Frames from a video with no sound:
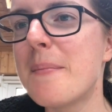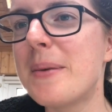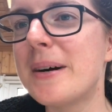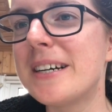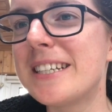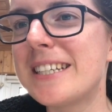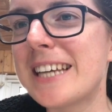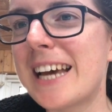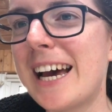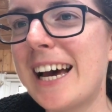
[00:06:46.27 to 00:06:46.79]

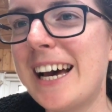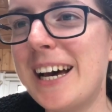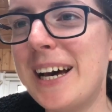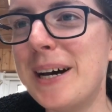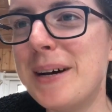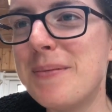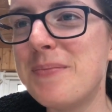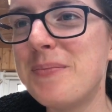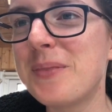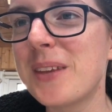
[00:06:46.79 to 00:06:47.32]
But
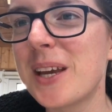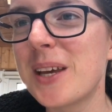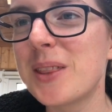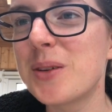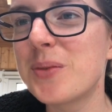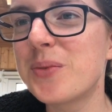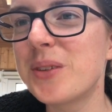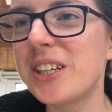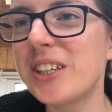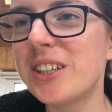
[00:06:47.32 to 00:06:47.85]

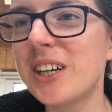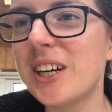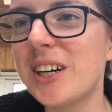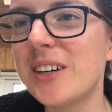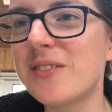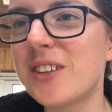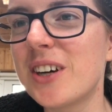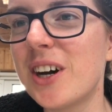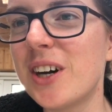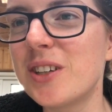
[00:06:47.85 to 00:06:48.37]
the winner
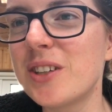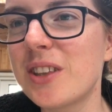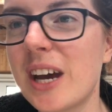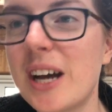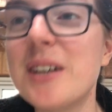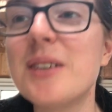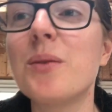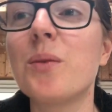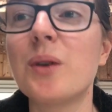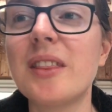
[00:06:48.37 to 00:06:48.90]
of the
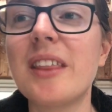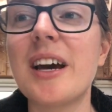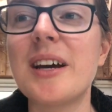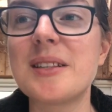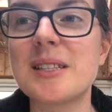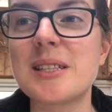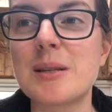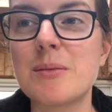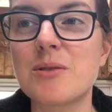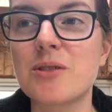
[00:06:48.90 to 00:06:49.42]

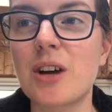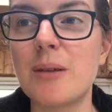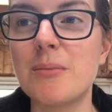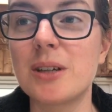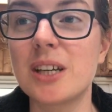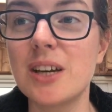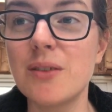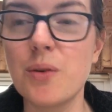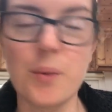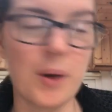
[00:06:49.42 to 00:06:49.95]
1,000 subscriber
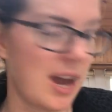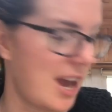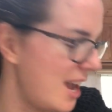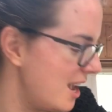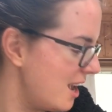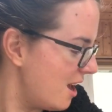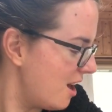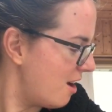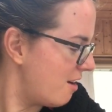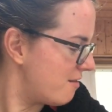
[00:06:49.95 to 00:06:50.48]

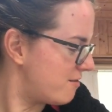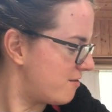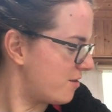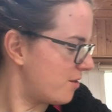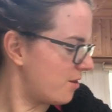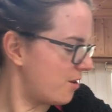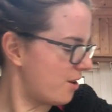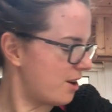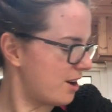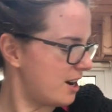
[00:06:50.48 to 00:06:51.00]
giveaway
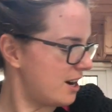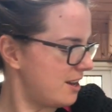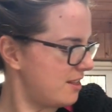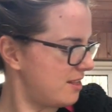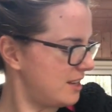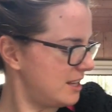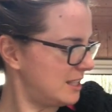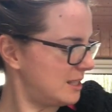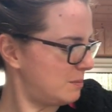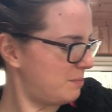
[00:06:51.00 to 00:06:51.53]
for
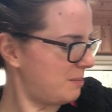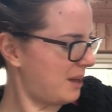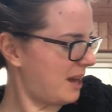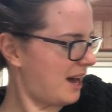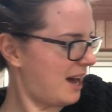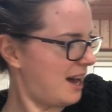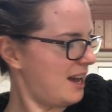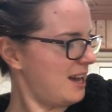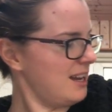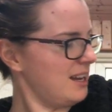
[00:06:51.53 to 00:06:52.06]
this
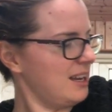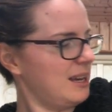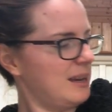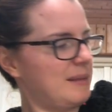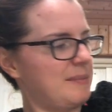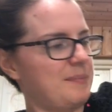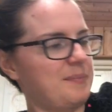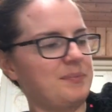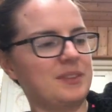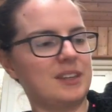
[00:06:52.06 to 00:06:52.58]
bag
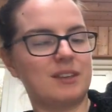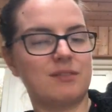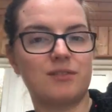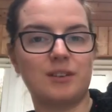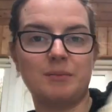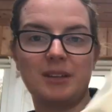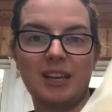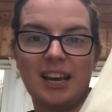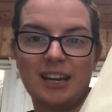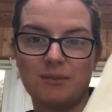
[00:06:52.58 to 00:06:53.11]

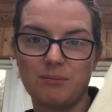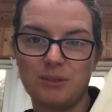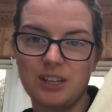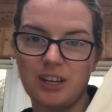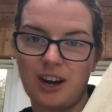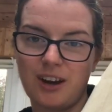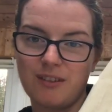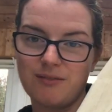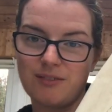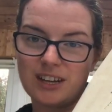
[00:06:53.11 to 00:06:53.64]
from the Edinburgh
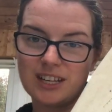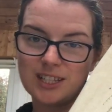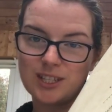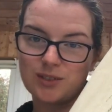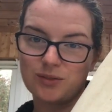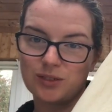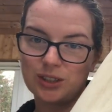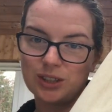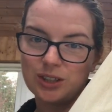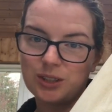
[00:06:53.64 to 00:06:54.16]
Yarn
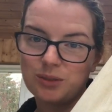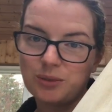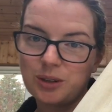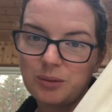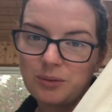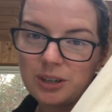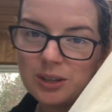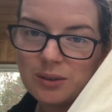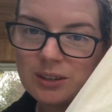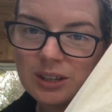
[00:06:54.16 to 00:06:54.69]
Festival, the
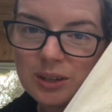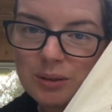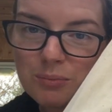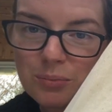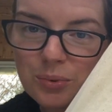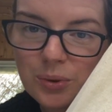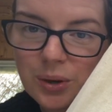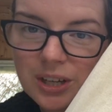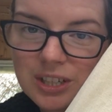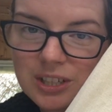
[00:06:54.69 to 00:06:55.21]
one where you can
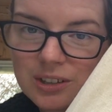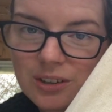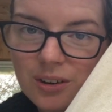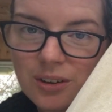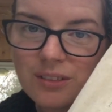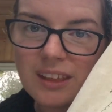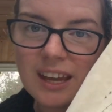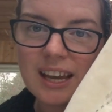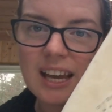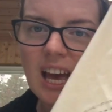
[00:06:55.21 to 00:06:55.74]
embroider your
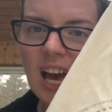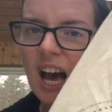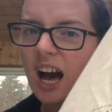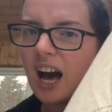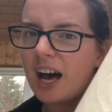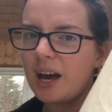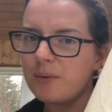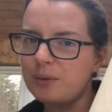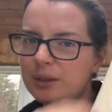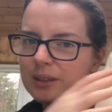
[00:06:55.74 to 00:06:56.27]
own thing.
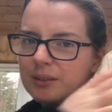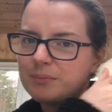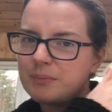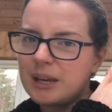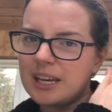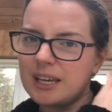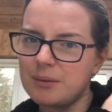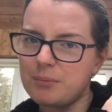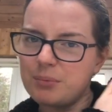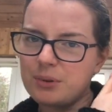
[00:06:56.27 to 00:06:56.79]
I will
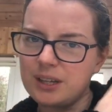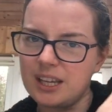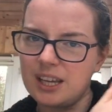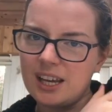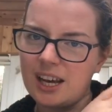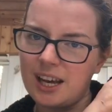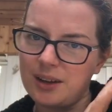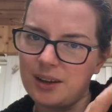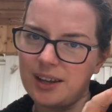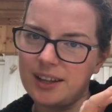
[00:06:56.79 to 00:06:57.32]
make it pretty.
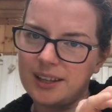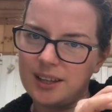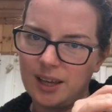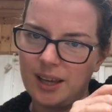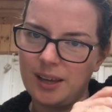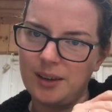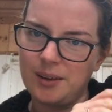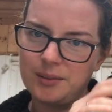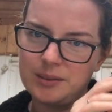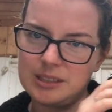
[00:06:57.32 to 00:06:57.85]

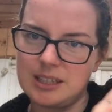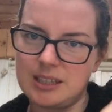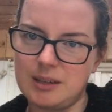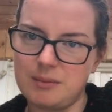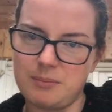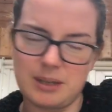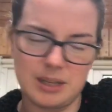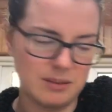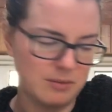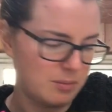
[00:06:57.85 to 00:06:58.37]
It was in a
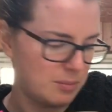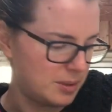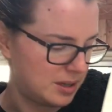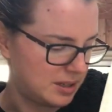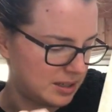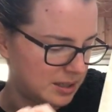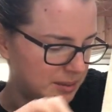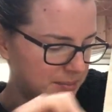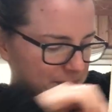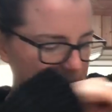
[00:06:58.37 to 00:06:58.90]
bit of a
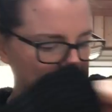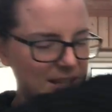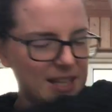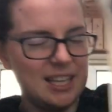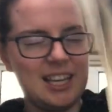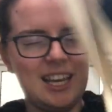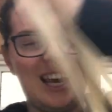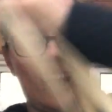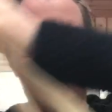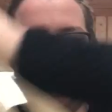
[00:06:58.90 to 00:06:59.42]
bundle.
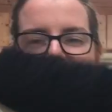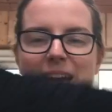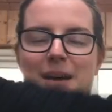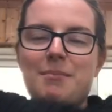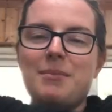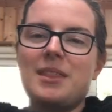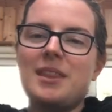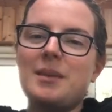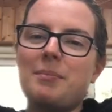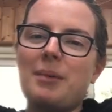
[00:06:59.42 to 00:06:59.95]

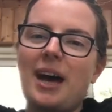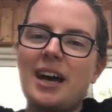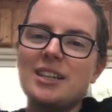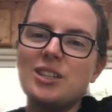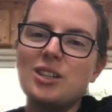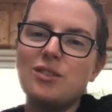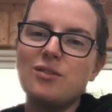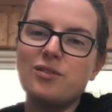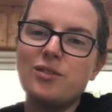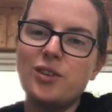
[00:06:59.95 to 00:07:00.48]
The
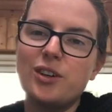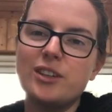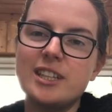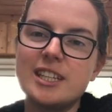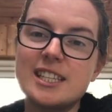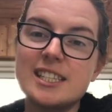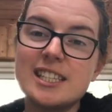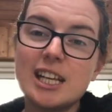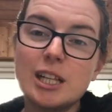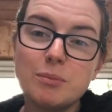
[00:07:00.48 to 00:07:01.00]
pattern for the
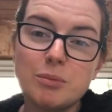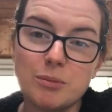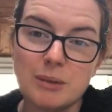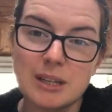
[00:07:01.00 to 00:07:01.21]
Selby